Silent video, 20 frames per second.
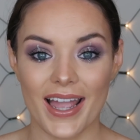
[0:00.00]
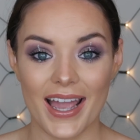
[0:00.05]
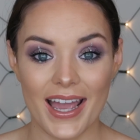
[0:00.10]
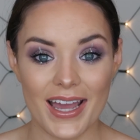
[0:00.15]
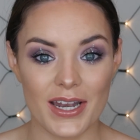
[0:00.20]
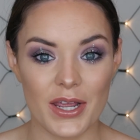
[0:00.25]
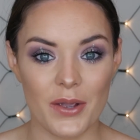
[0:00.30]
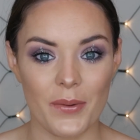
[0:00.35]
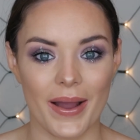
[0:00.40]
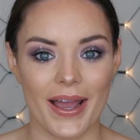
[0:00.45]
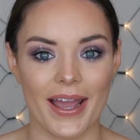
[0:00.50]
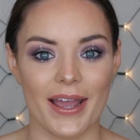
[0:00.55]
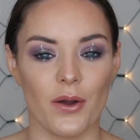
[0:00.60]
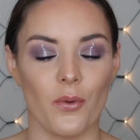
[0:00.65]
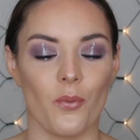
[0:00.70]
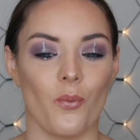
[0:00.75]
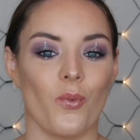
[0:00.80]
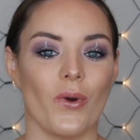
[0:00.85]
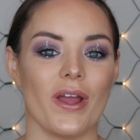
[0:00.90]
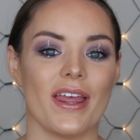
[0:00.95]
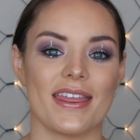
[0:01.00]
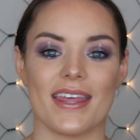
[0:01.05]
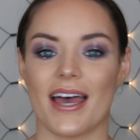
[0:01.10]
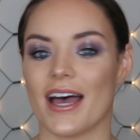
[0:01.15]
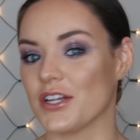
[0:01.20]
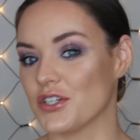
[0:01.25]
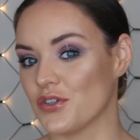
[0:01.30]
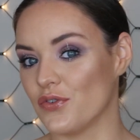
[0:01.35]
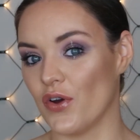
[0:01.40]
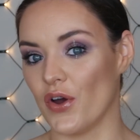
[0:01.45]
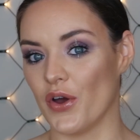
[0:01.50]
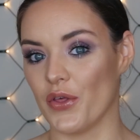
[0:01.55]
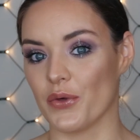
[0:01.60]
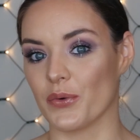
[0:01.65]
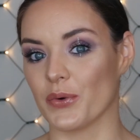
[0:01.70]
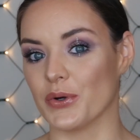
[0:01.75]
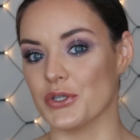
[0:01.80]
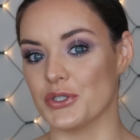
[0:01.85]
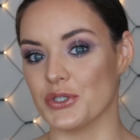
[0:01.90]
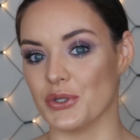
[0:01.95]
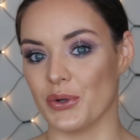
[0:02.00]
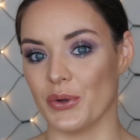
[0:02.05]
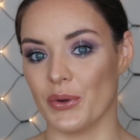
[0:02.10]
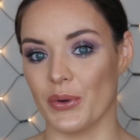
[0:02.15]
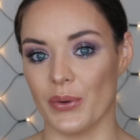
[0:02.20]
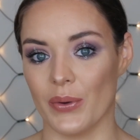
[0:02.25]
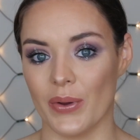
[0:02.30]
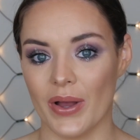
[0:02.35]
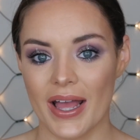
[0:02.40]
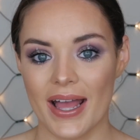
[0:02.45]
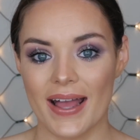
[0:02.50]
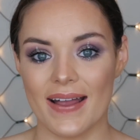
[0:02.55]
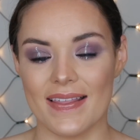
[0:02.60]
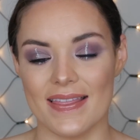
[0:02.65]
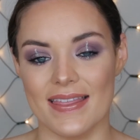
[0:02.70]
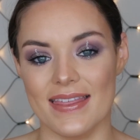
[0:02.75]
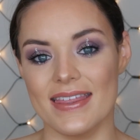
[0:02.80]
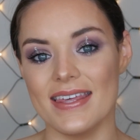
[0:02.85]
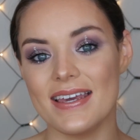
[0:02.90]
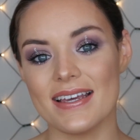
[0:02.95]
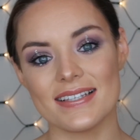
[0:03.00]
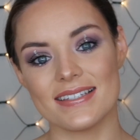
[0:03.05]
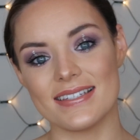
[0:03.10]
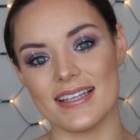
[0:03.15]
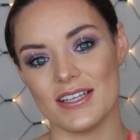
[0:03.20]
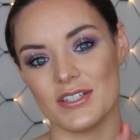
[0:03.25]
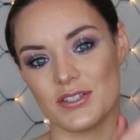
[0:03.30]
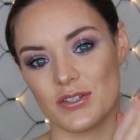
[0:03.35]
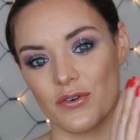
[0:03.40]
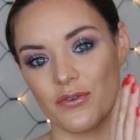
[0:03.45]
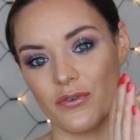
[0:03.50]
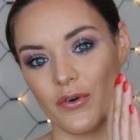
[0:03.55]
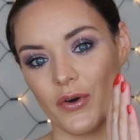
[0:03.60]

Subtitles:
Anyway, without further ado, this is the